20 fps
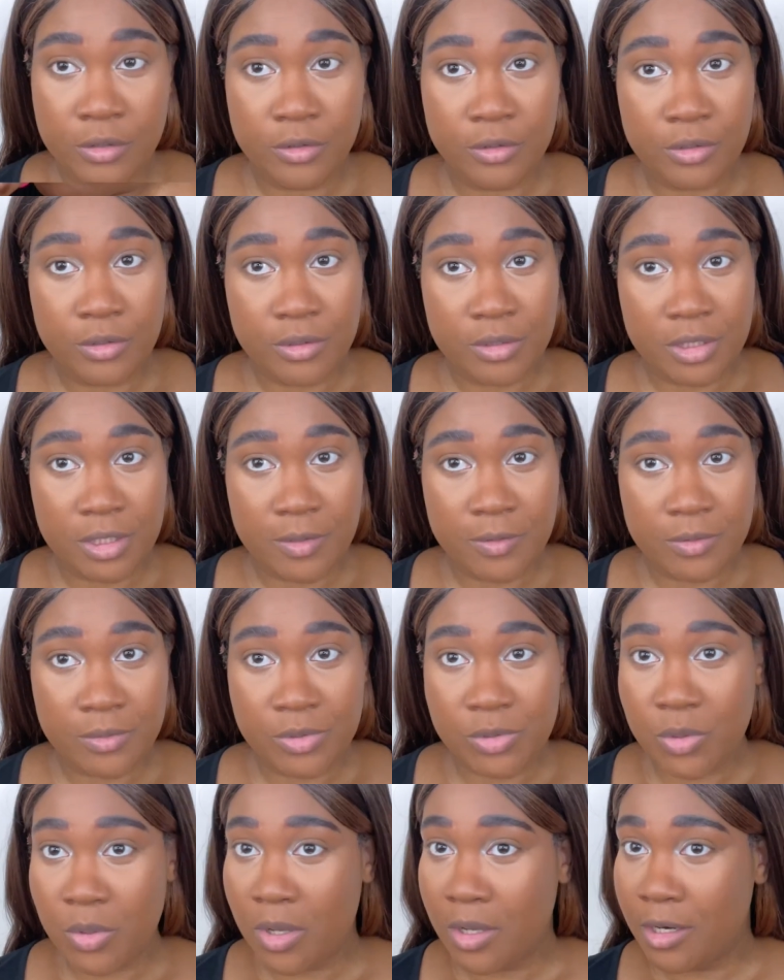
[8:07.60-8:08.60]
You see what I'm
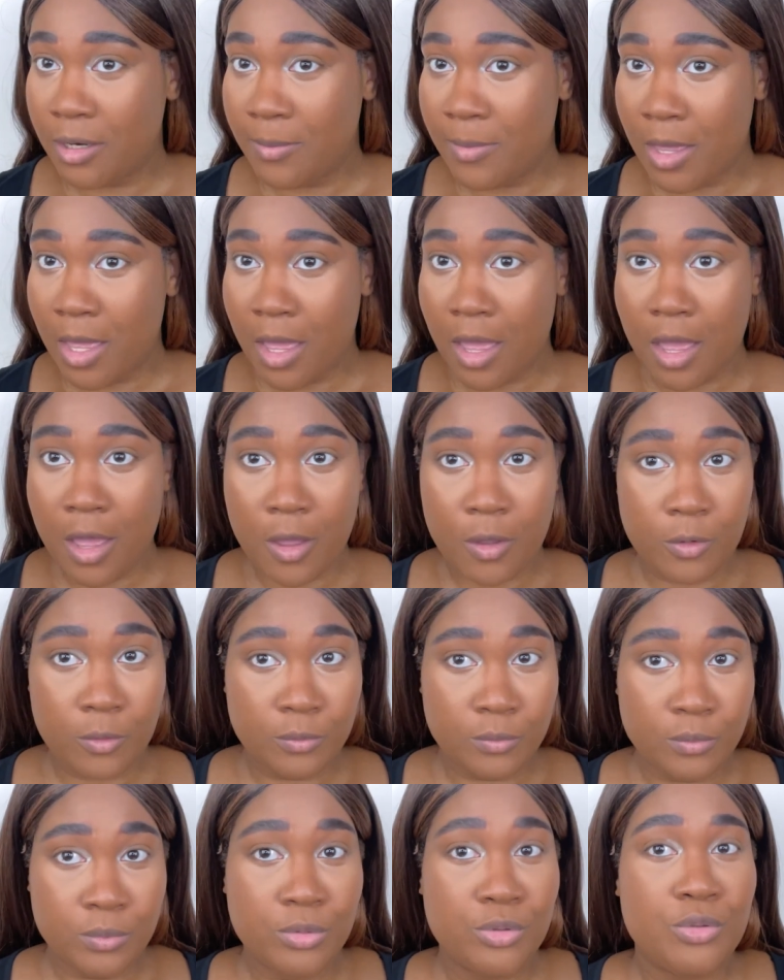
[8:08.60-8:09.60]
talking
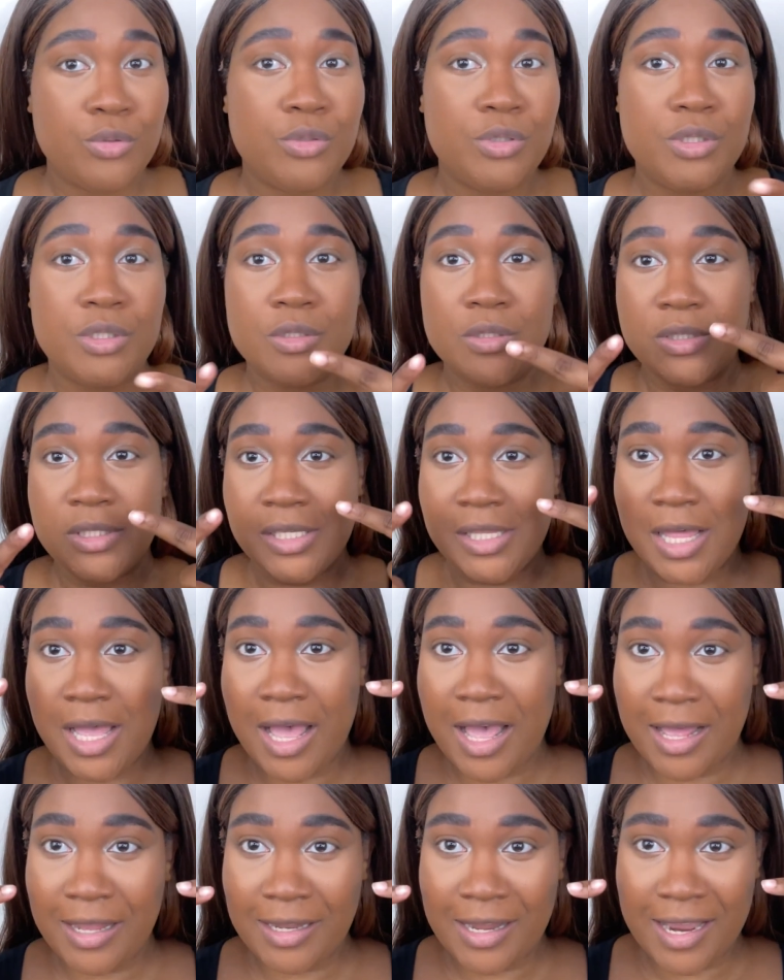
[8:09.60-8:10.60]
about? But you still see the
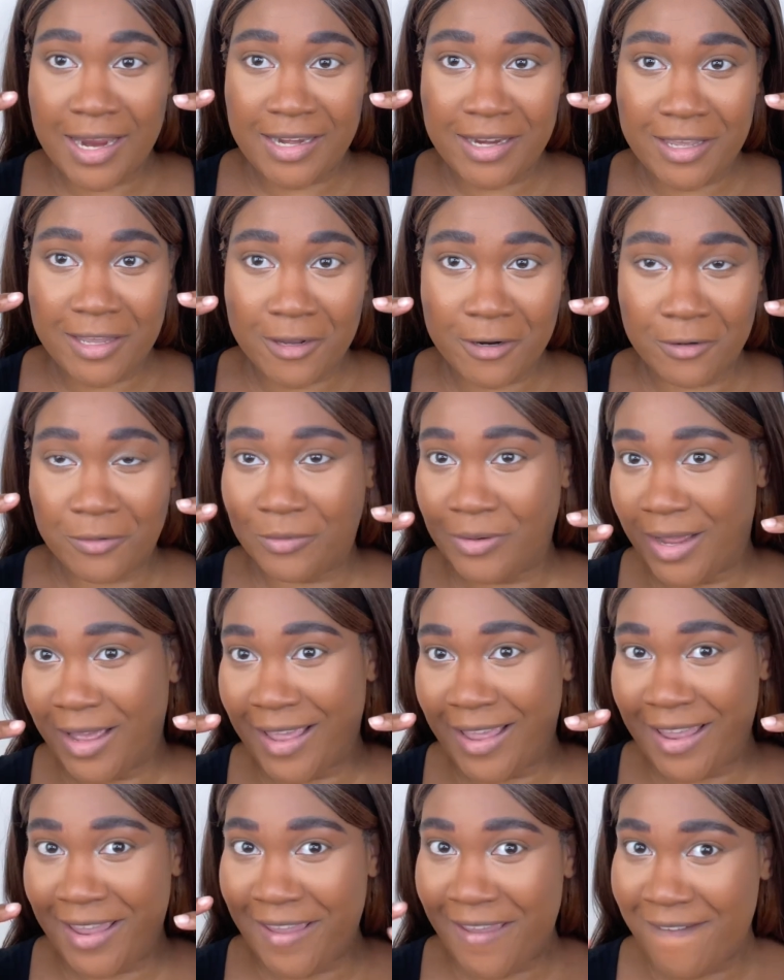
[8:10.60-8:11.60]
highlight here,
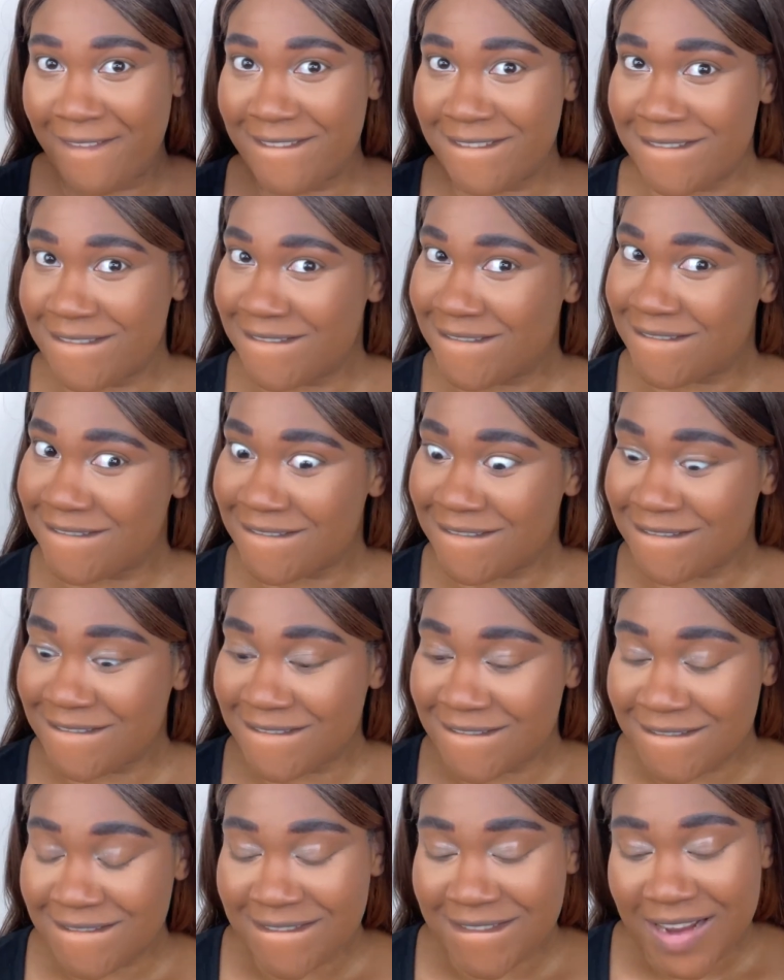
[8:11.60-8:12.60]
right?
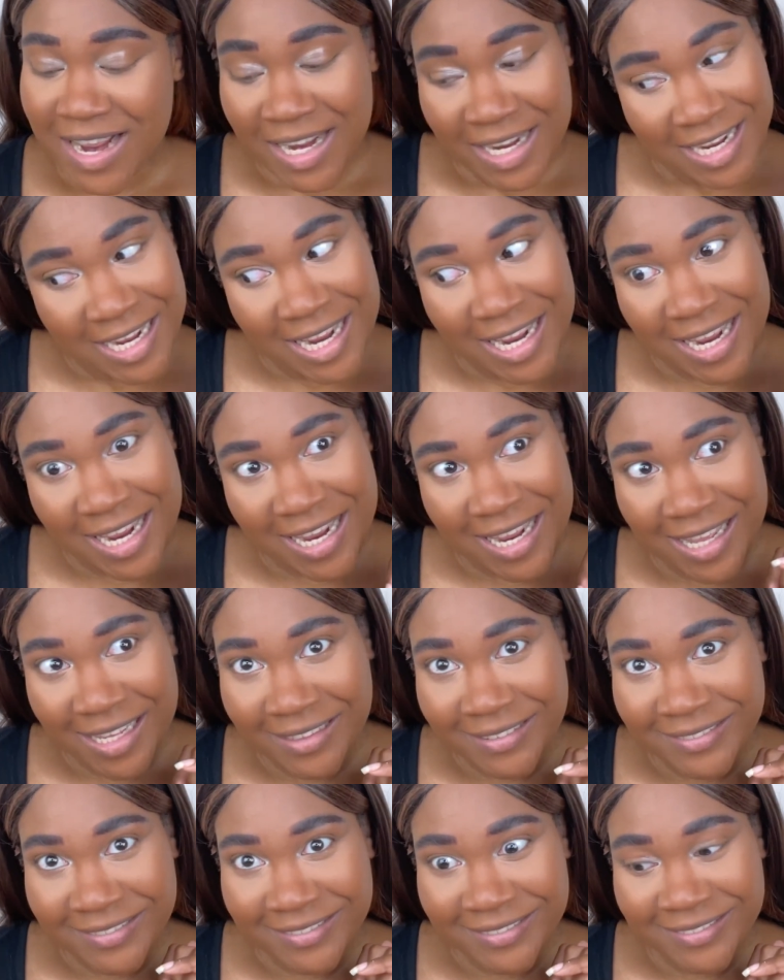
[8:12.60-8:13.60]
And